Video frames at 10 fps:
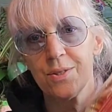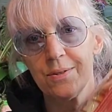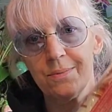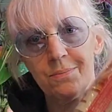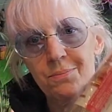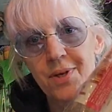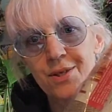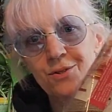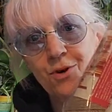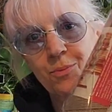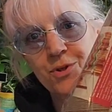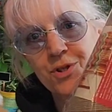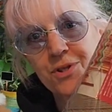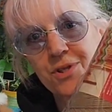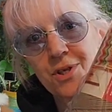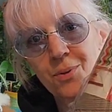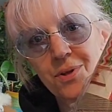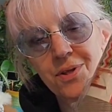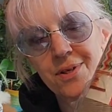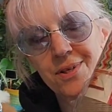and make trouble. Just deal
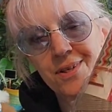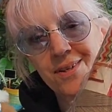with it.